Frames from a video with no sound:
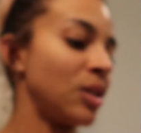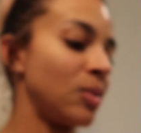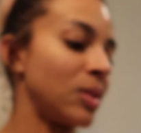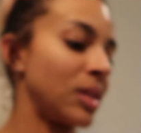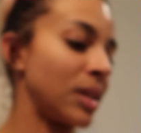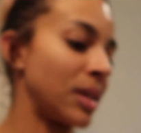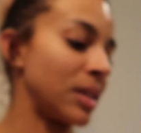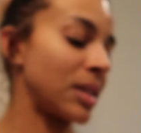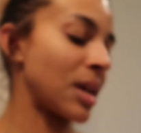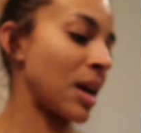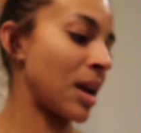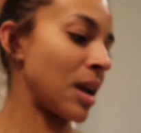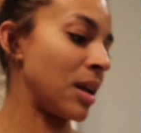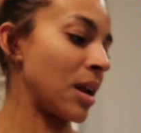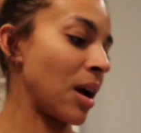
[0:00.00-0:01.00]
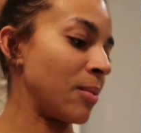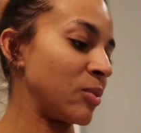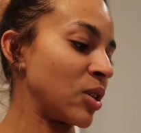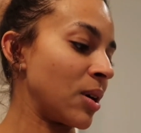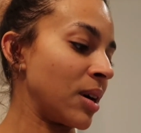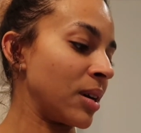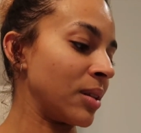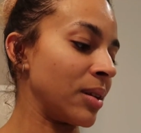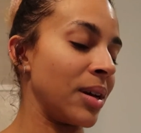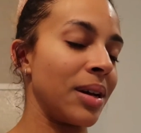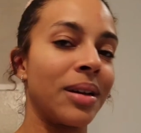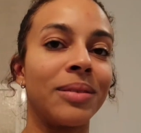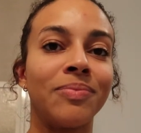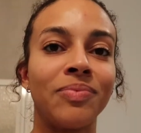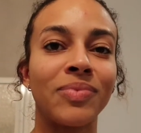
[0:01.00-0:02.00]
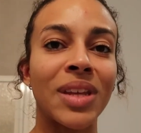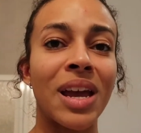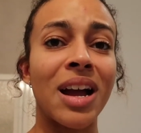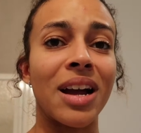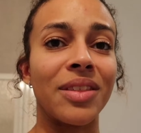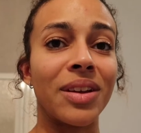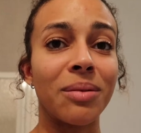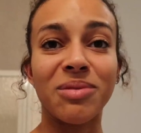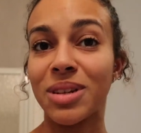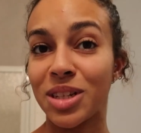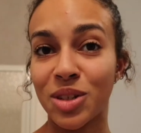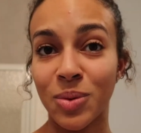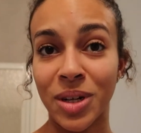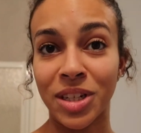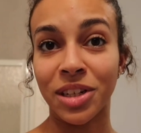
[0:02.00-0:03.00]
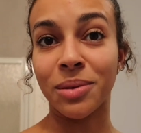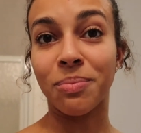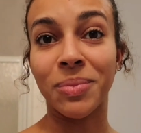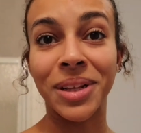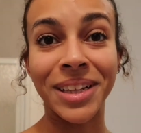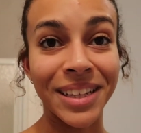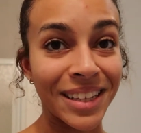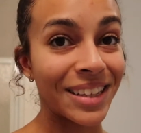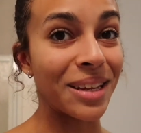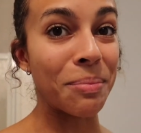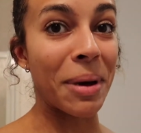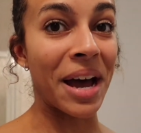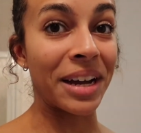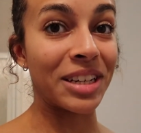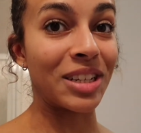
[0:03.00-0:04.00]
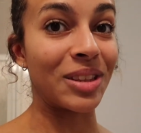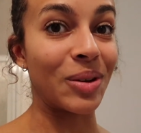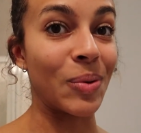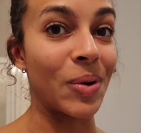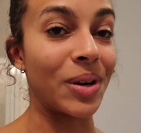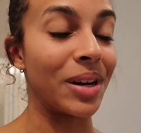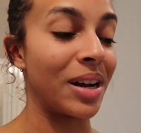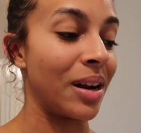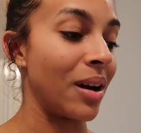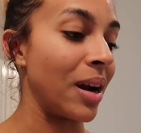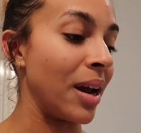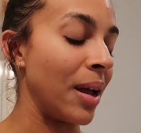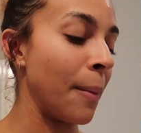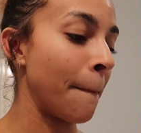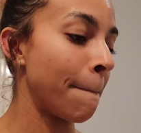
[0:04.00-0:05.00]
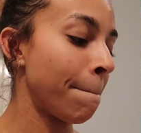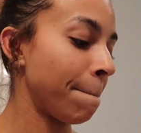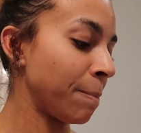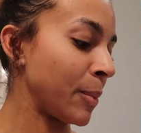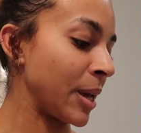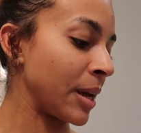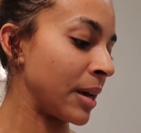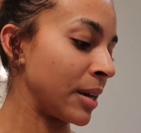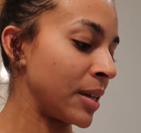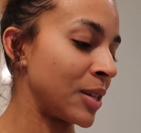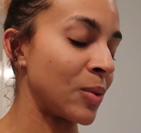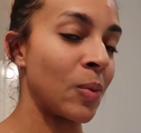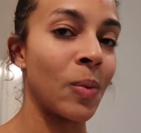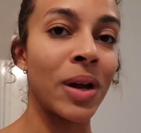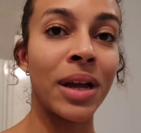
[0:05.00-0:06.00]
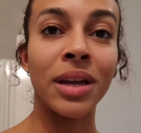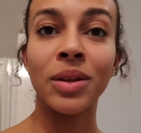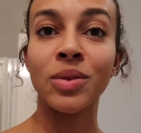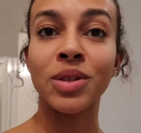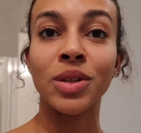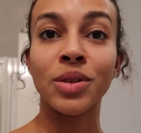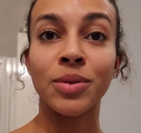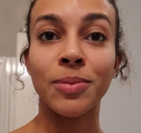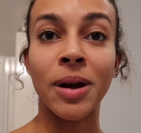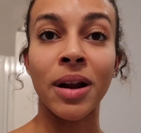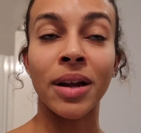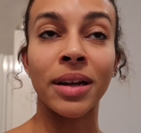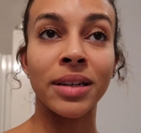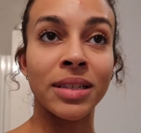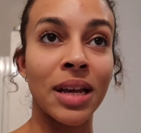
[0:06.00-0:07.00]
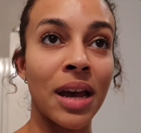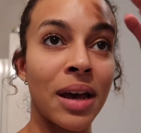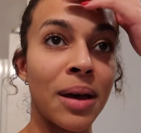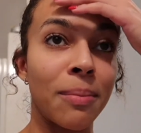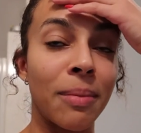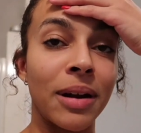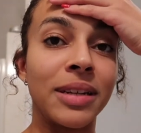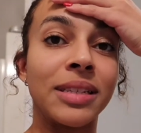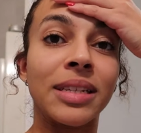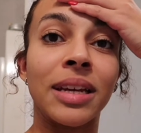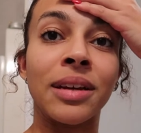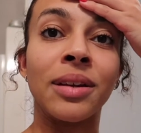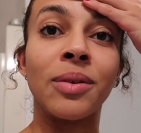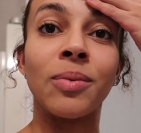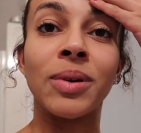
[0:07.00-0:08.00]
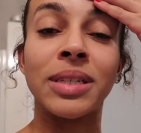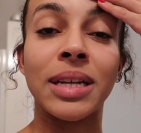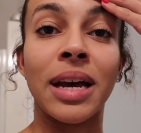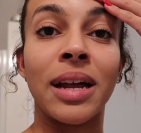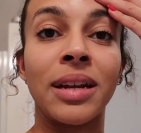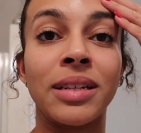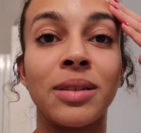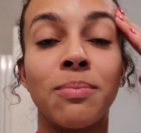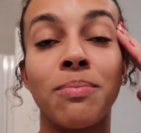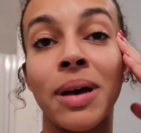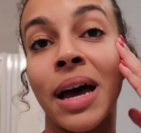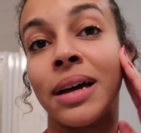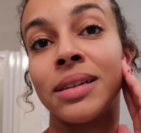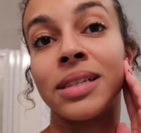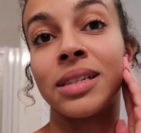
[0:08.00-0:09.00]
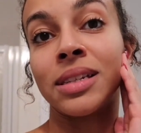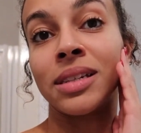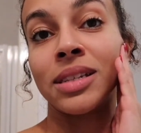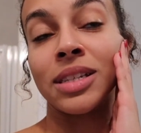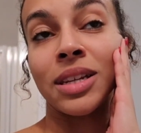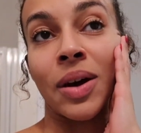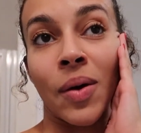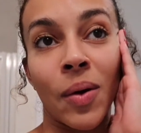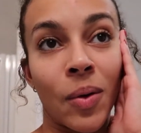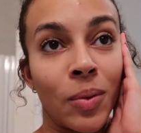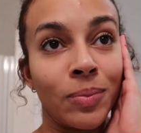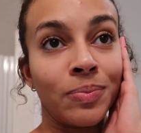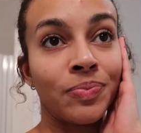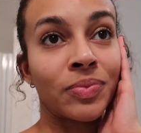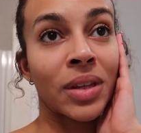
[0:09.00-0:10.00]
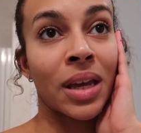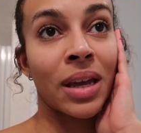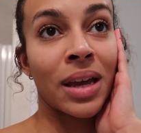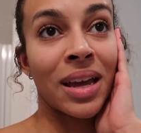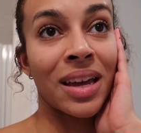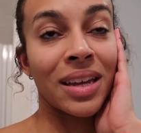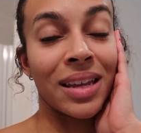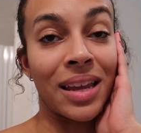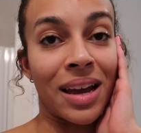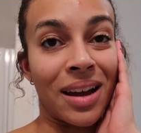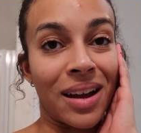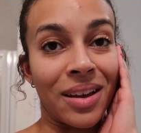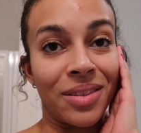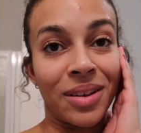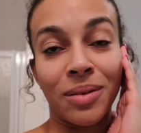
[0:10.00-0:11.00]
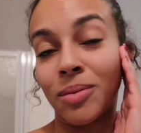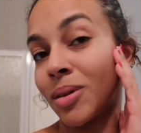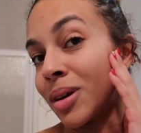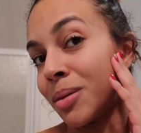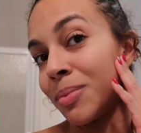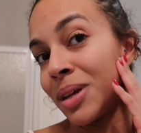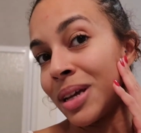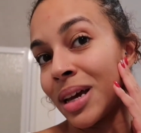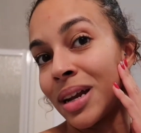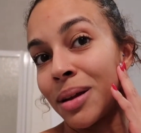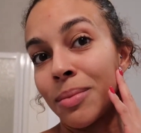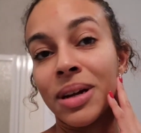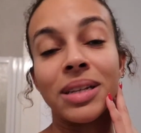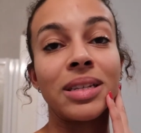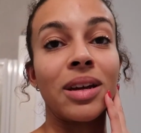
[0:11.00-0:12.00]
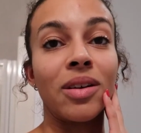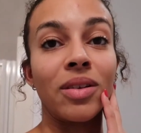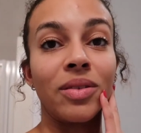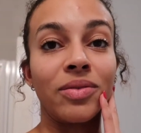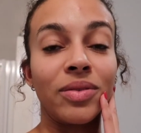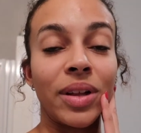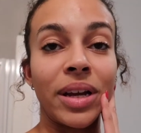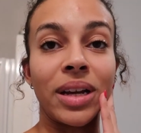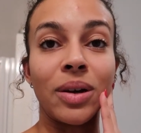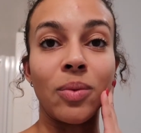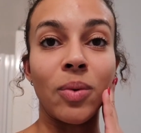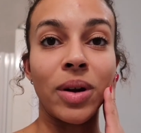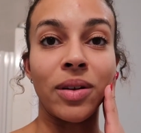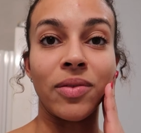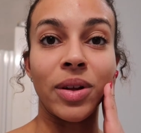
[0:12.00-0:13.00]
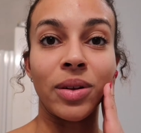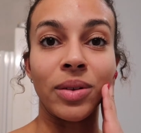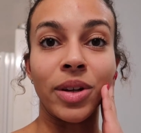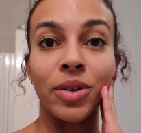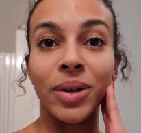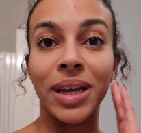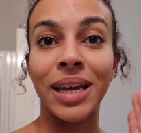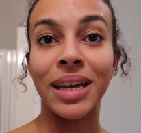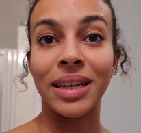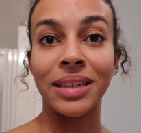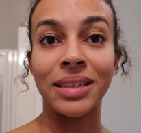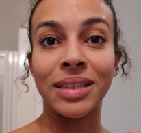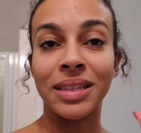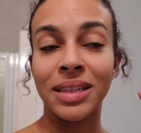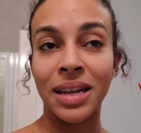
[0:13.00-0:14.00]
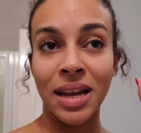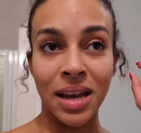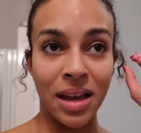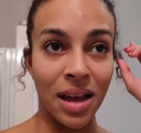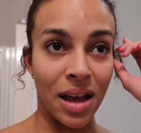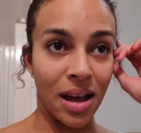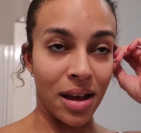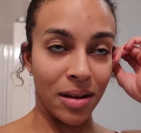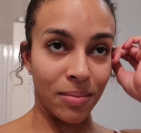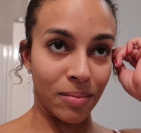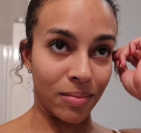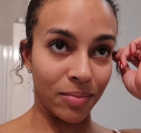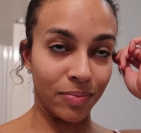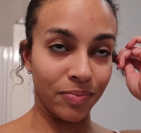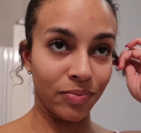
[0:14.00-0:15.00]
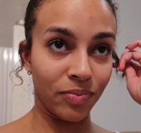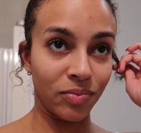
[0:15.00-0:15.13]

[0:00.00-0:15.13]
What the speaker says: to use this and I'm trying to I think I'm gonna switch completely back to The Ordinary, because when I use those products, my skin was at its best. So yeah, I think I'm gonna be getting myself one of their little kits on